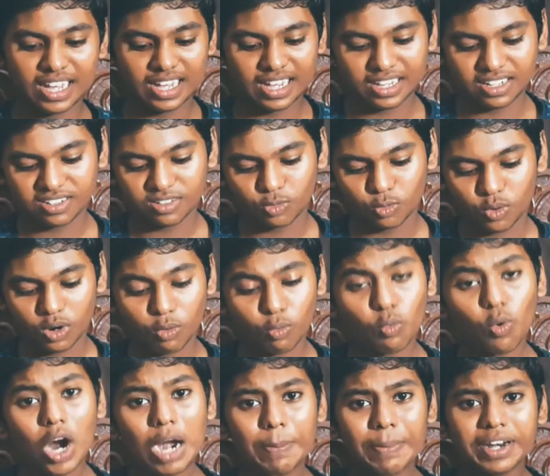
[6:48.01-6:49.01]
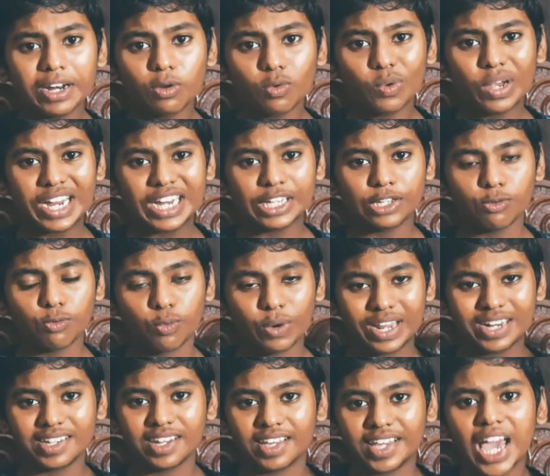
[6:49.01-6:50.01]
and well, what better way to
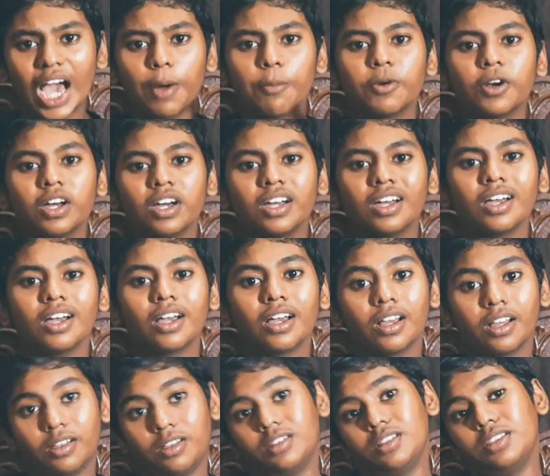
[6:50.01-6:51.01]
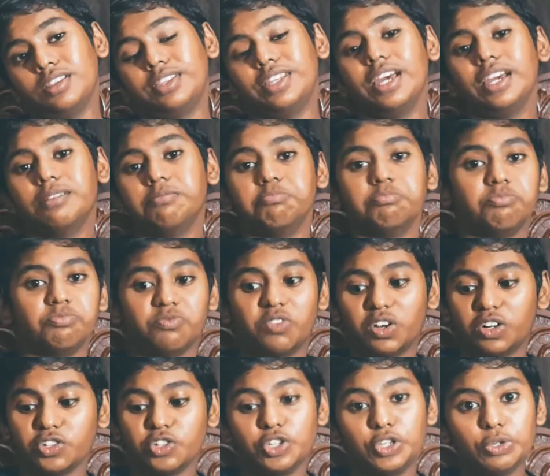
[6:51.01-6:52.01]
rate the camera than
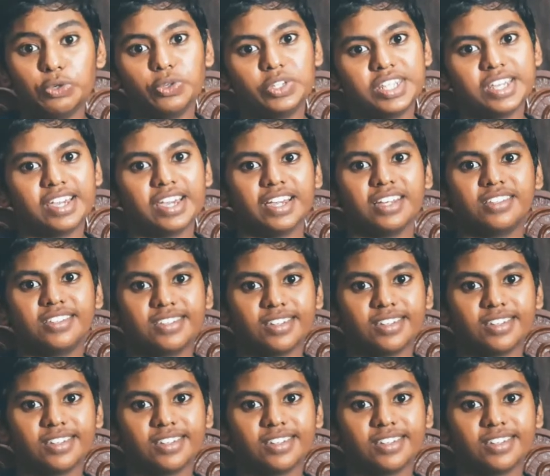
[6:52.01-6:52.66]
using it?